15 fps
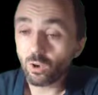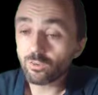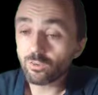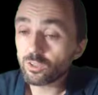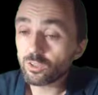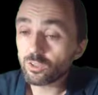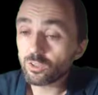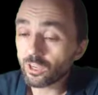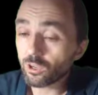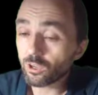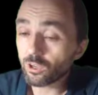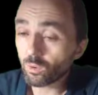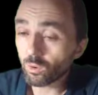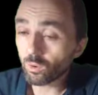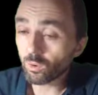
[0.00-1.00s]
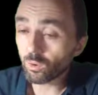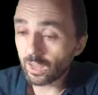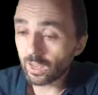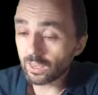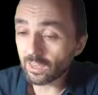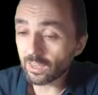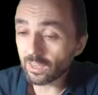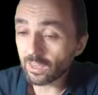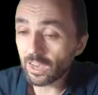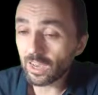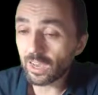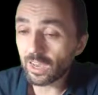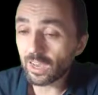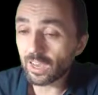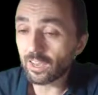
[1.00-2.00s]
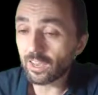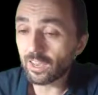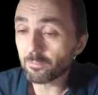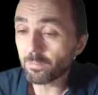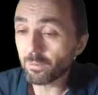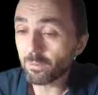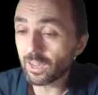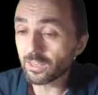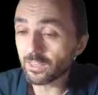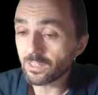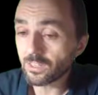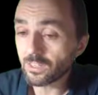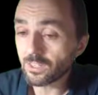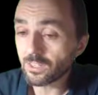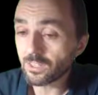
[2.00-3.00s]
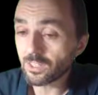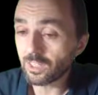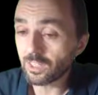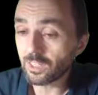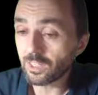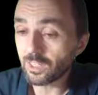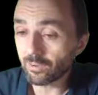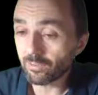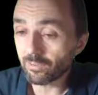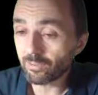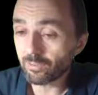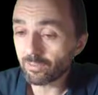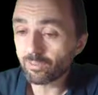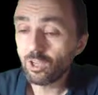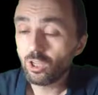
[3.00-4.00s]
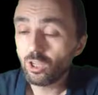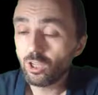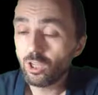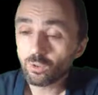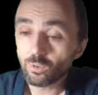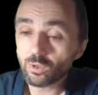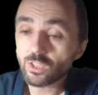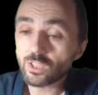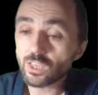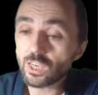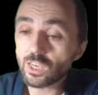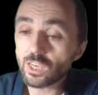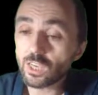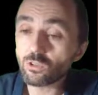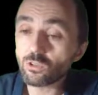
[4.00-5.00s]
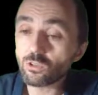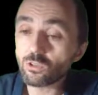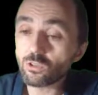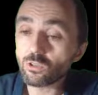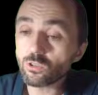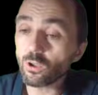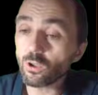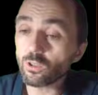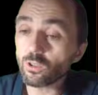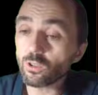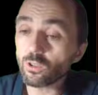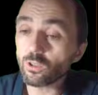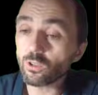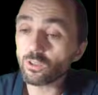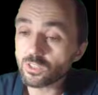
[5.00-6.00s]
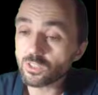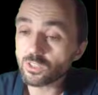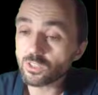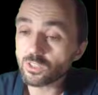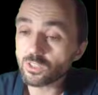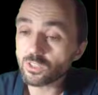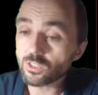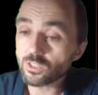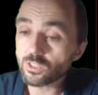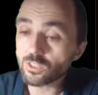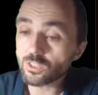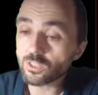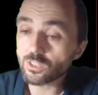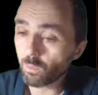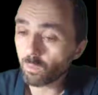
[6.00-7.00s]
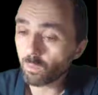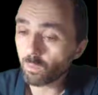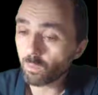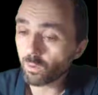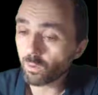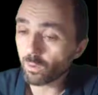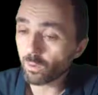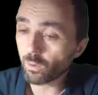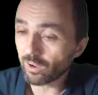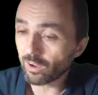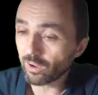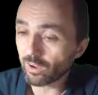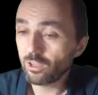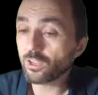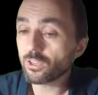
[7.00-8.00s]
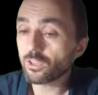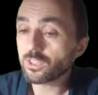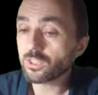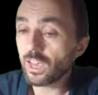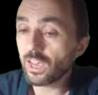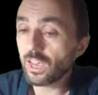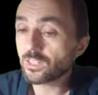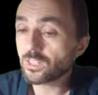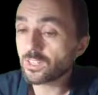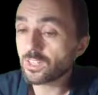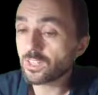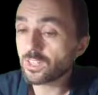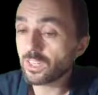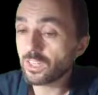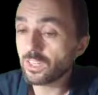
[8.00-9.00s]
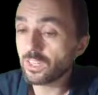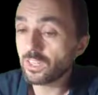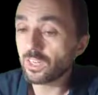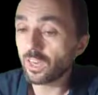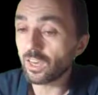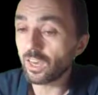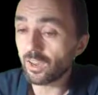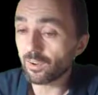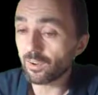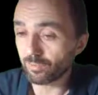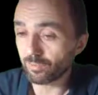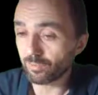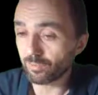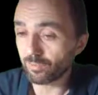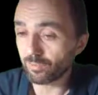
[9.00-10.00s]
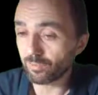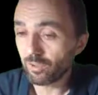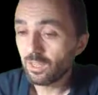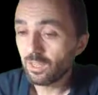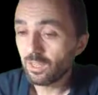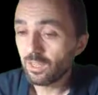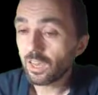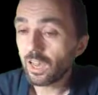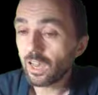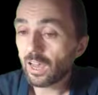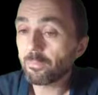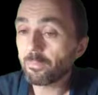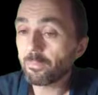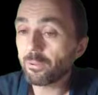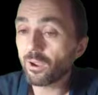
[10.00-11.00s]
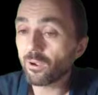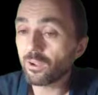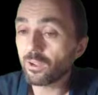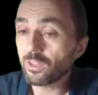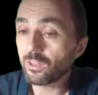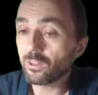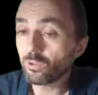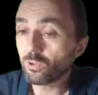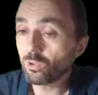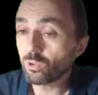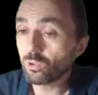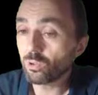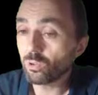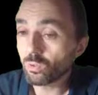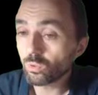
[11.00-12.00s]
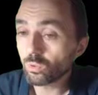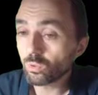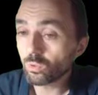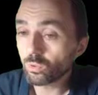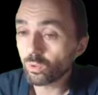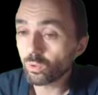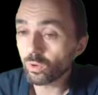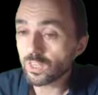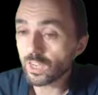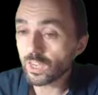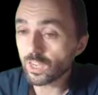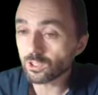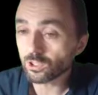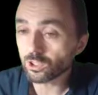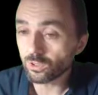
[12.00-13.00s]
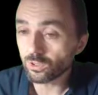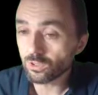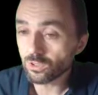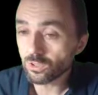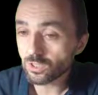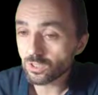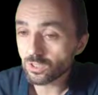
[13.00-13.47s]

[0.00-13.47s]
we take a rule like A implies CEF, we say the support is 0.5 because ACEF appear in 2 transactions